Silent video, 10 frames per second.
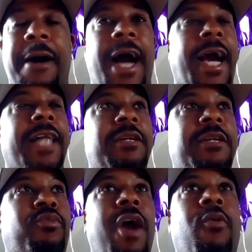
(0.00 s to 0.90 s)
got to the point
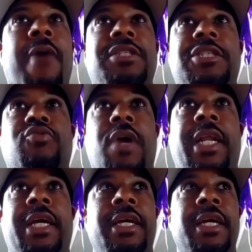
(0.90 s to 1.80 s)
where I was just ready
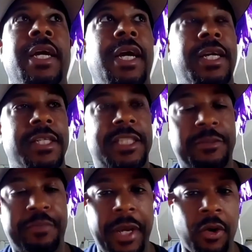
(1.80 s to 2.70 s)
to
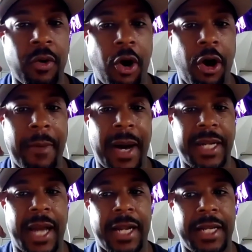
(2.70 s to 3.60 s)
spill all my
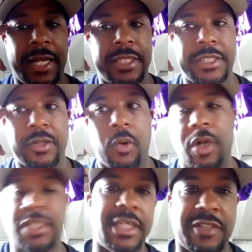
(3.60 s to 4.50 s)
knowledge onto this
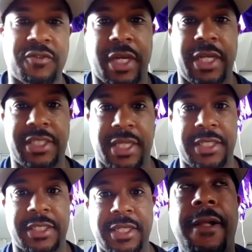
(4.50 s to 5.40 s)
freaking test.
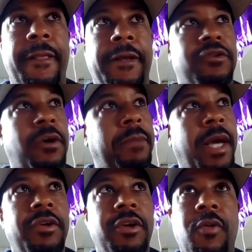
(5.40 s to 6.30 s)
So I'm like, you know
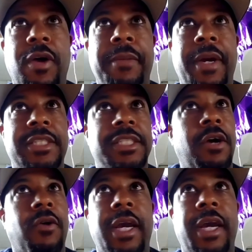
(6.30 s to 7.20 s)
what, man, just go
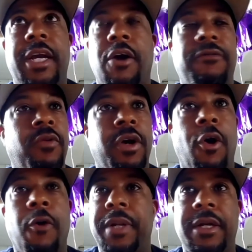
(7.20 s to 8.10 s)
ahead, go for it. Open
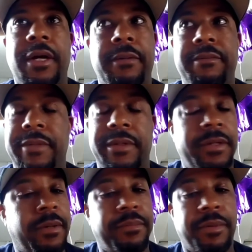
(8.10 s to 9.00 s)
it up.
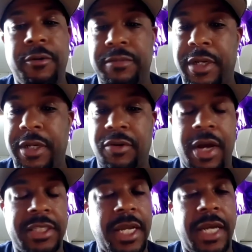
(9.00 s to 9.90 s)
Boom,
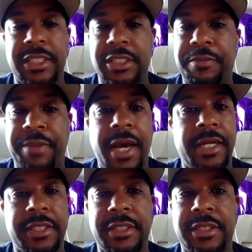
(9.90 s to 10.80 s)
congratulations, you
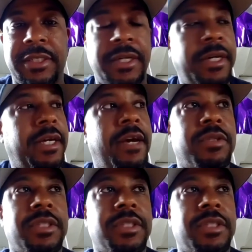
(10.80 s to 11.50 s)
passed. It was,